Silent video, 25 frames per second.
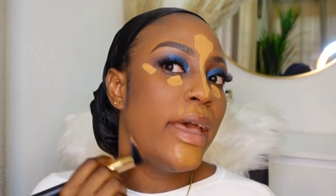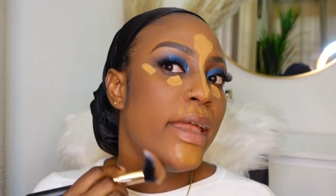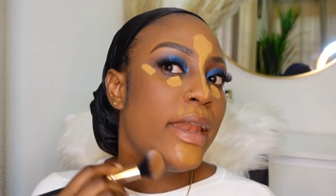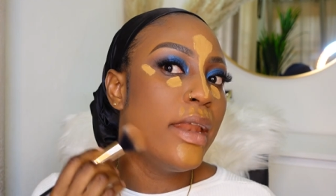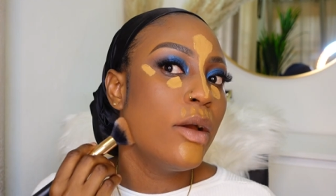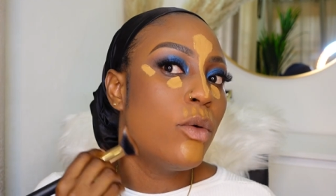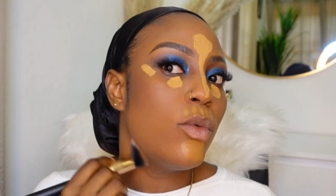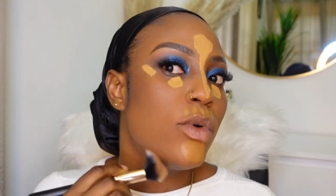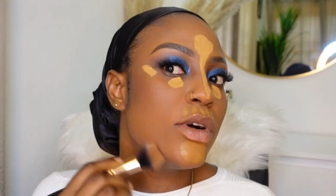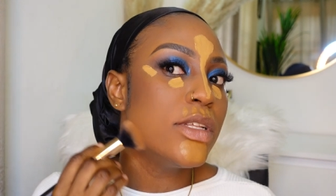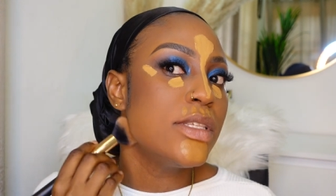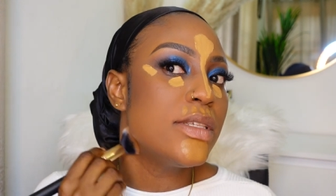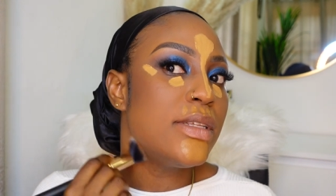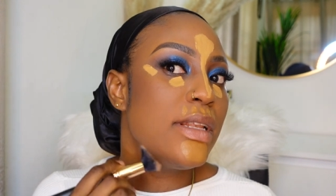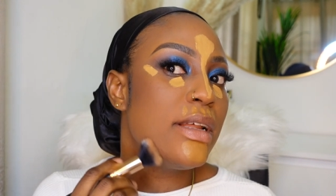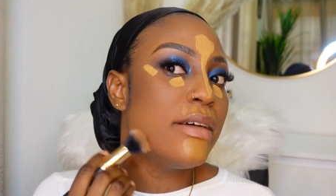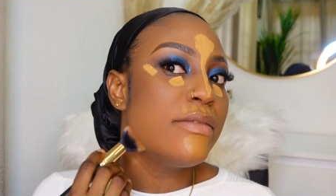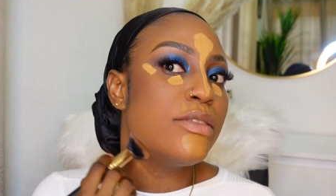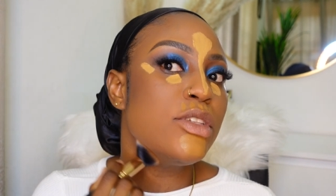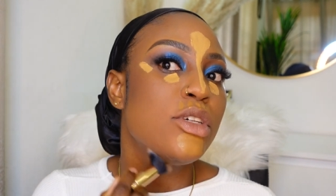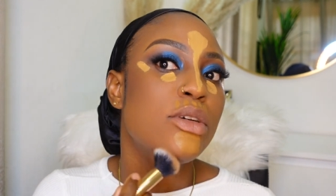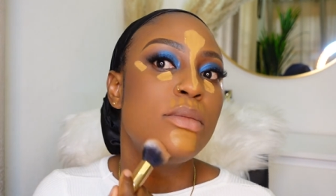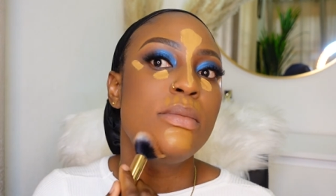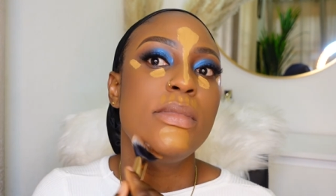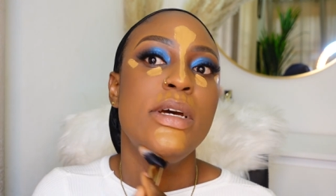And then what's
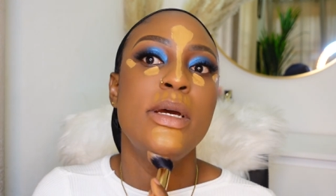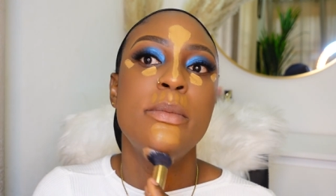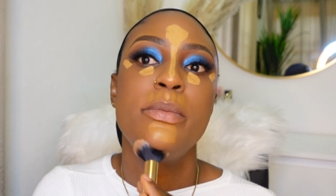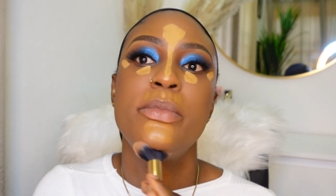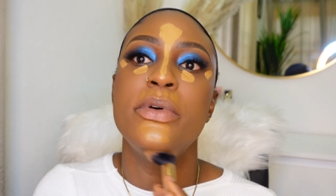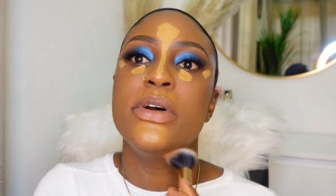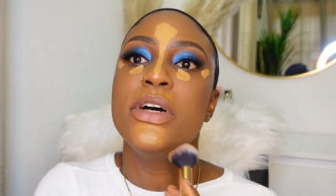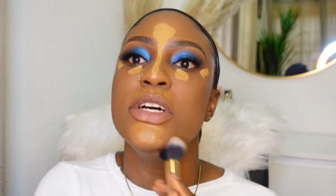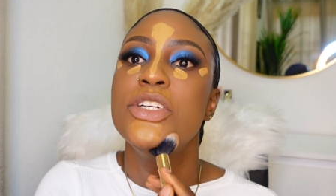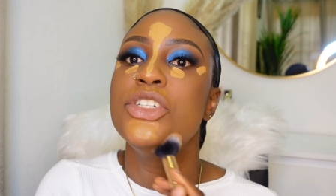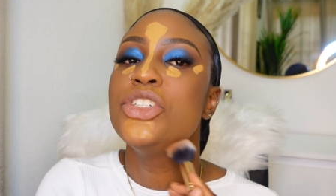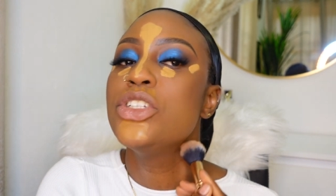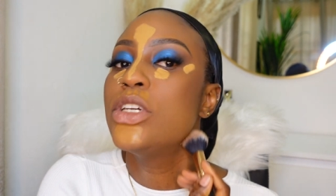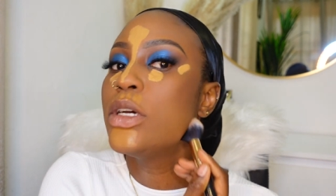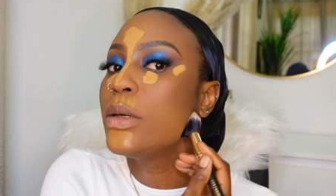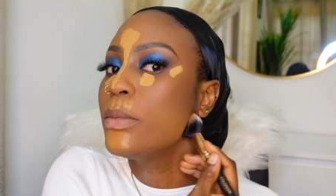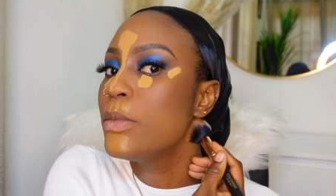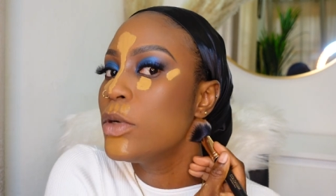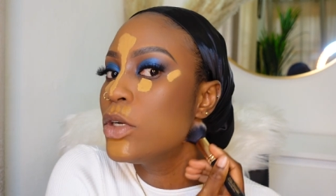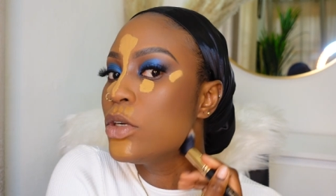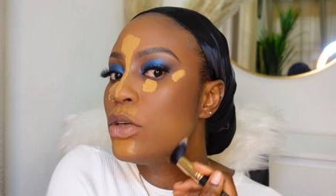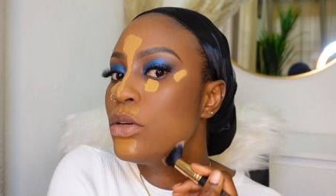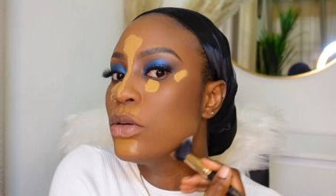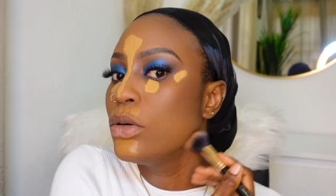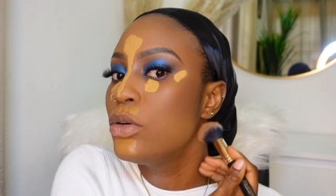left on my brush, I'm
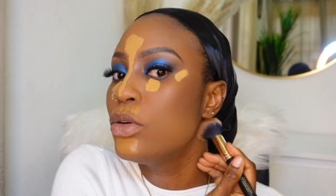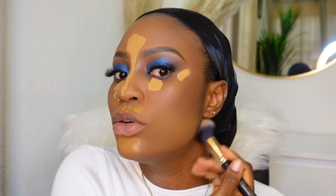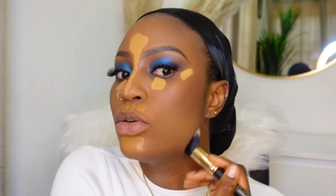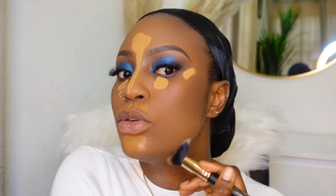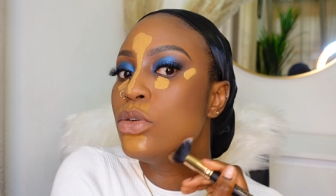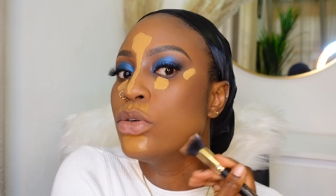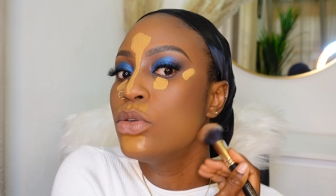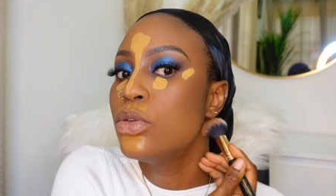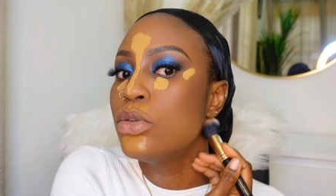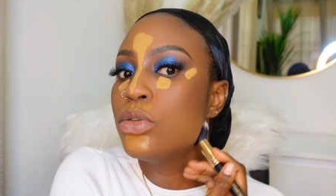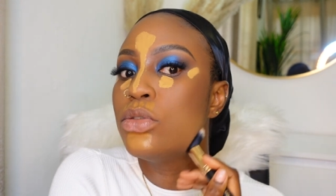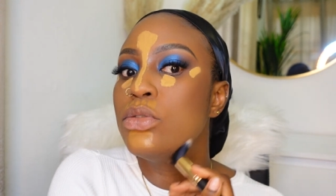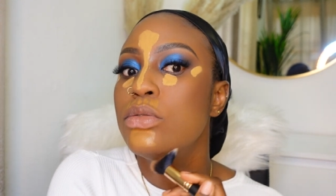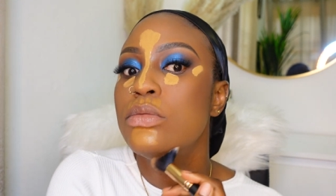gonna go